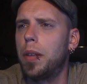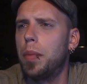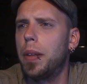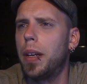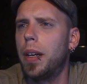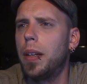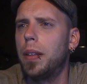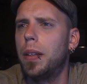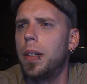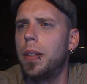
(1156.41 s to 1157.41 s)
but
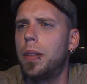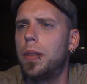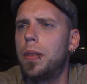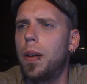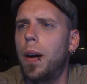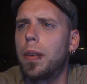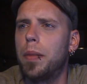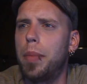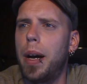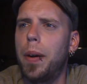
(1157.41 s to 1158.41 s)
they talked
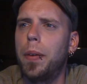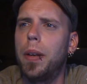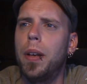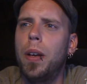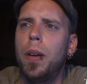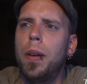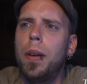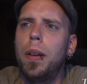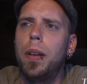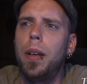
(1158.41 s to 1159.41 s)
about
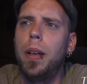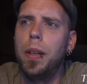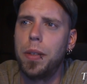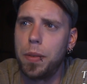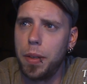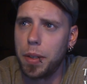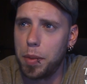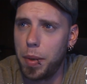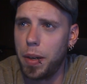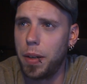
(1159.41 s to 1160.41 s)
industry
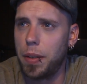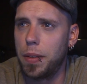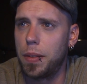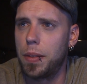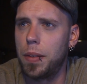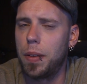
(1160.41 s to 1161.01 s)
experience,